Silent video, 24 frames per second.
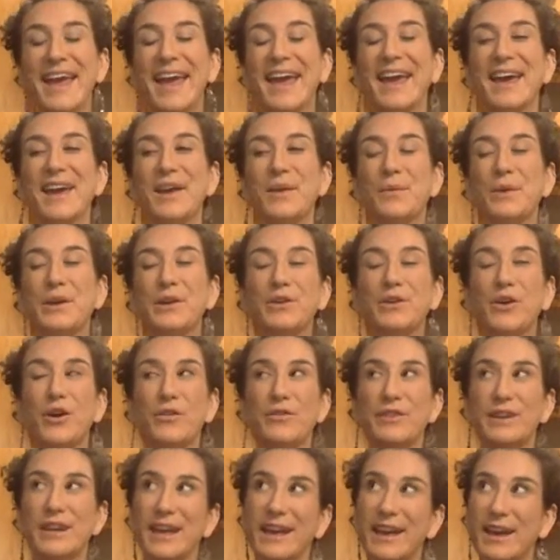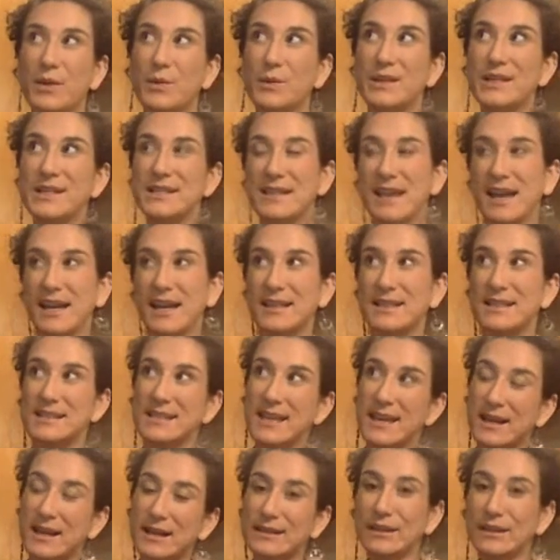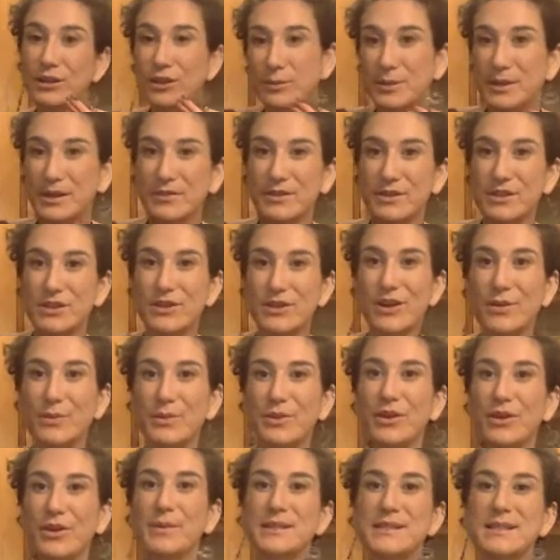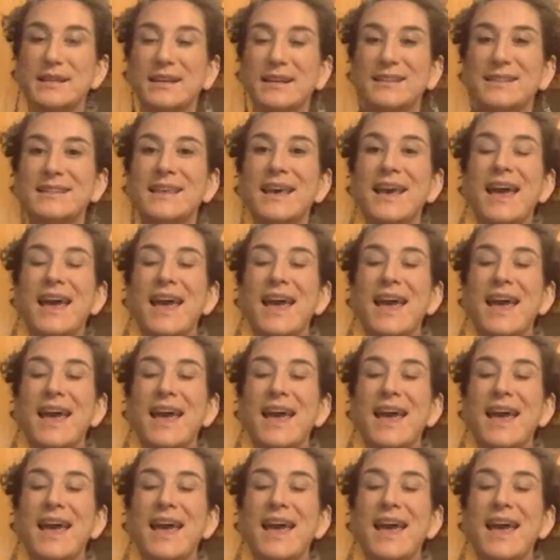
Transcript: And when COVID hit, we decided to take a little bit of a turn with our business